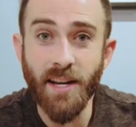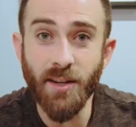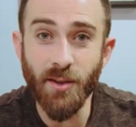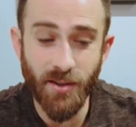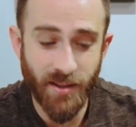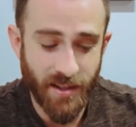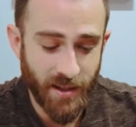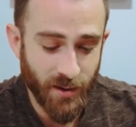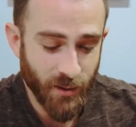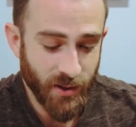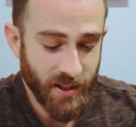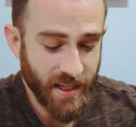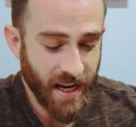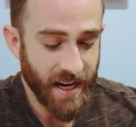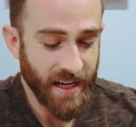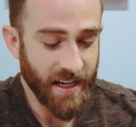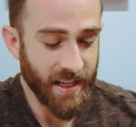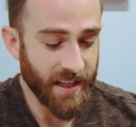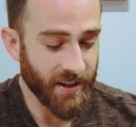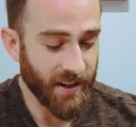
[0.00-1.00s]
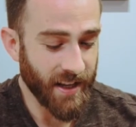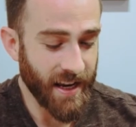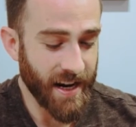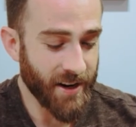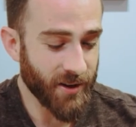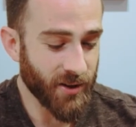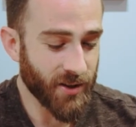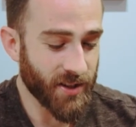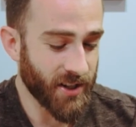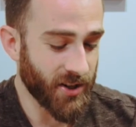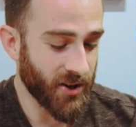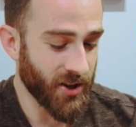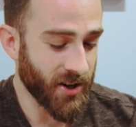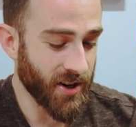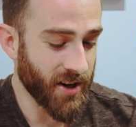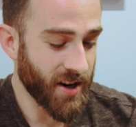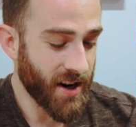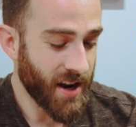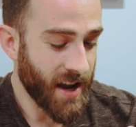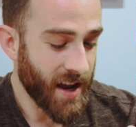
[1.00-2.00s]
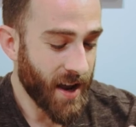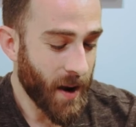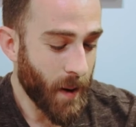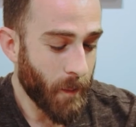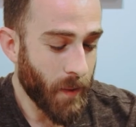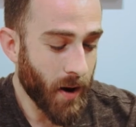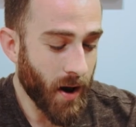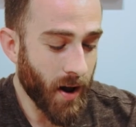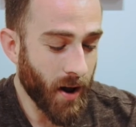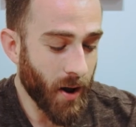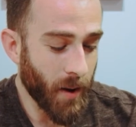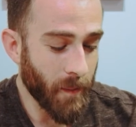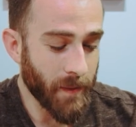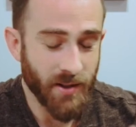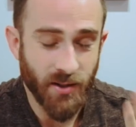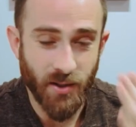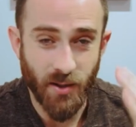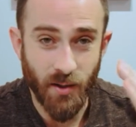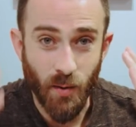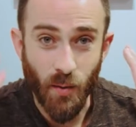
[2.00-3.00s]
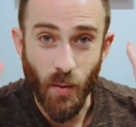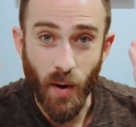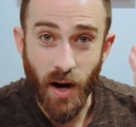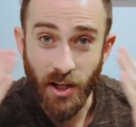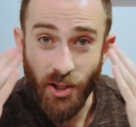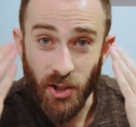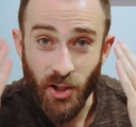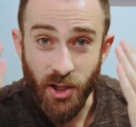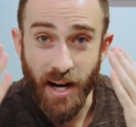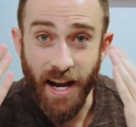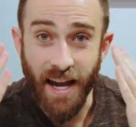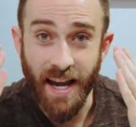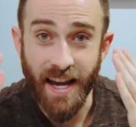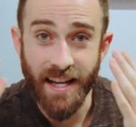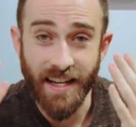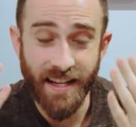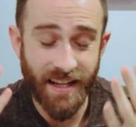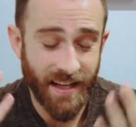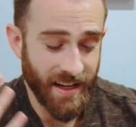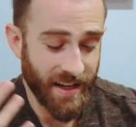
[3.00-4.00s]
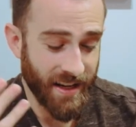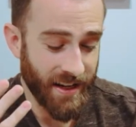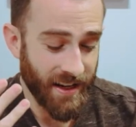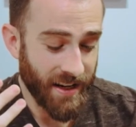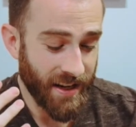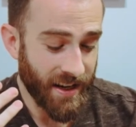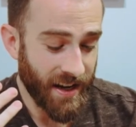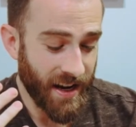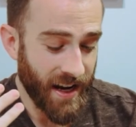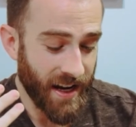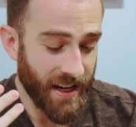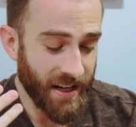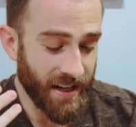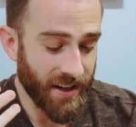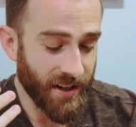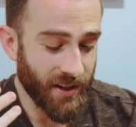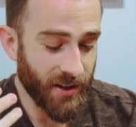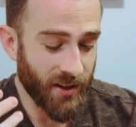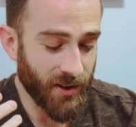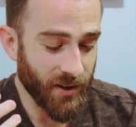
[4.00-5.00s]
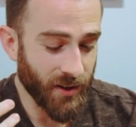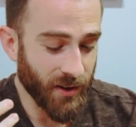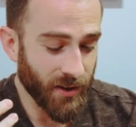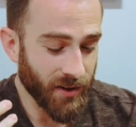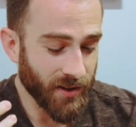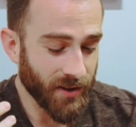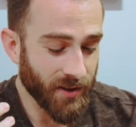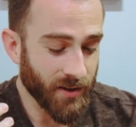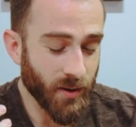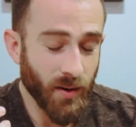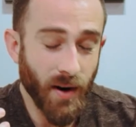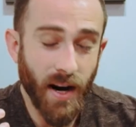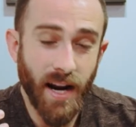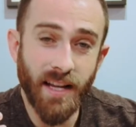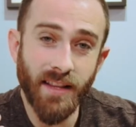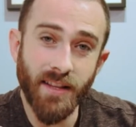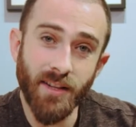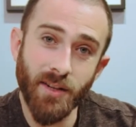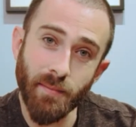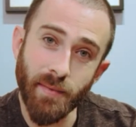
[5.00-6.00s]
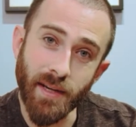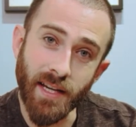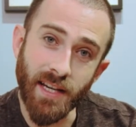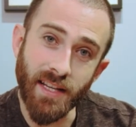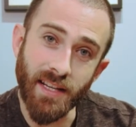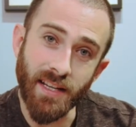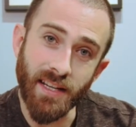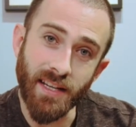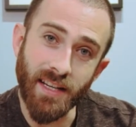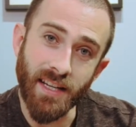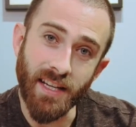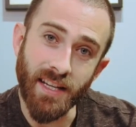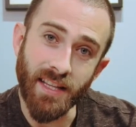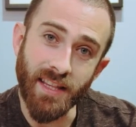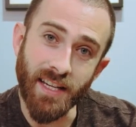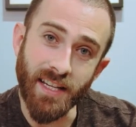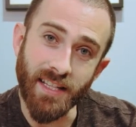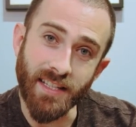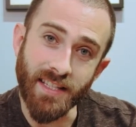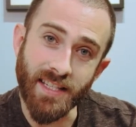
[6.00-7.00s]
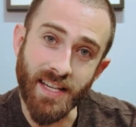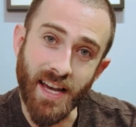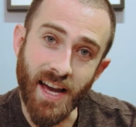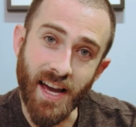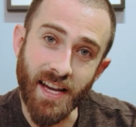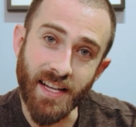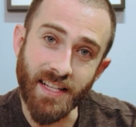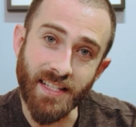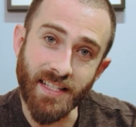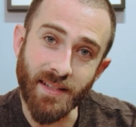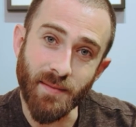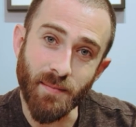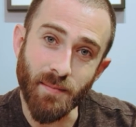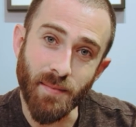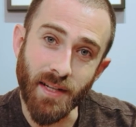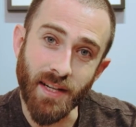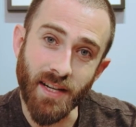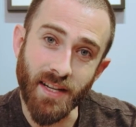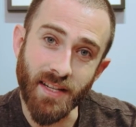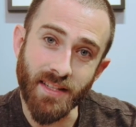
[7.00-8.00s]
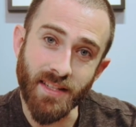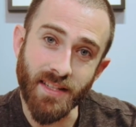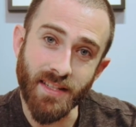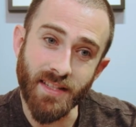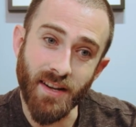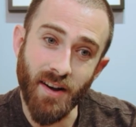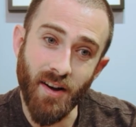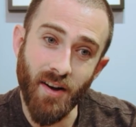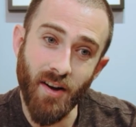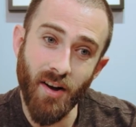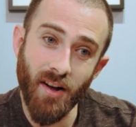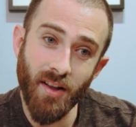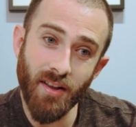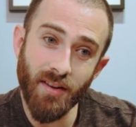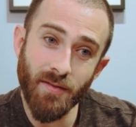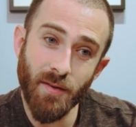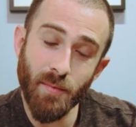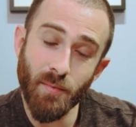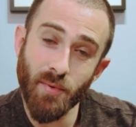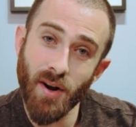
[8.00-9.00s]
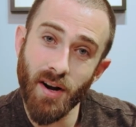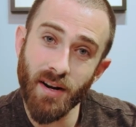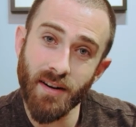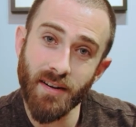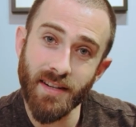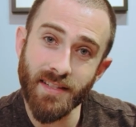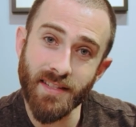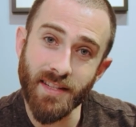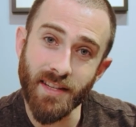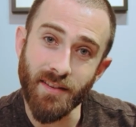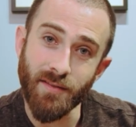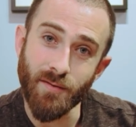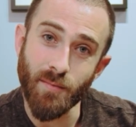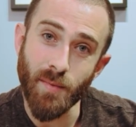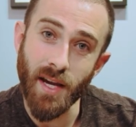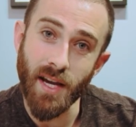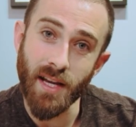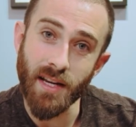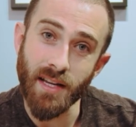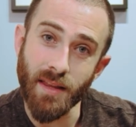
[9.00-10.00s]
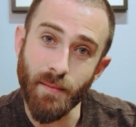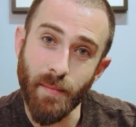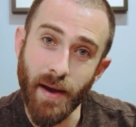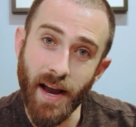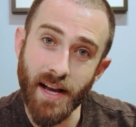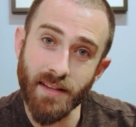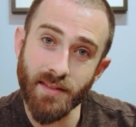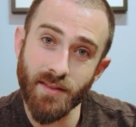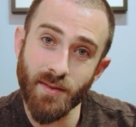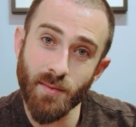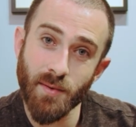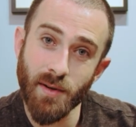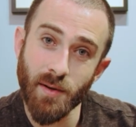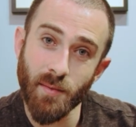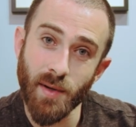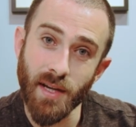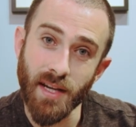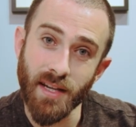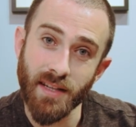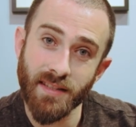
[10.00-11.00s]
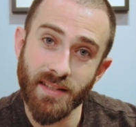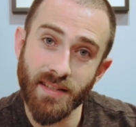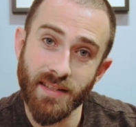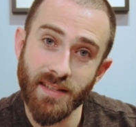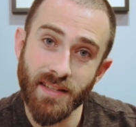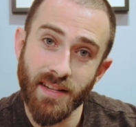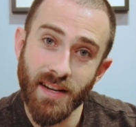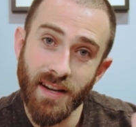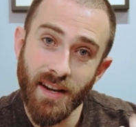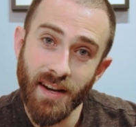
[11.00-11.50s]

you'll see those tiny little hairs in your palm as you wash your head, and you'll cry a little bit in the inside because all of the progress that you've made in the past 3 weeks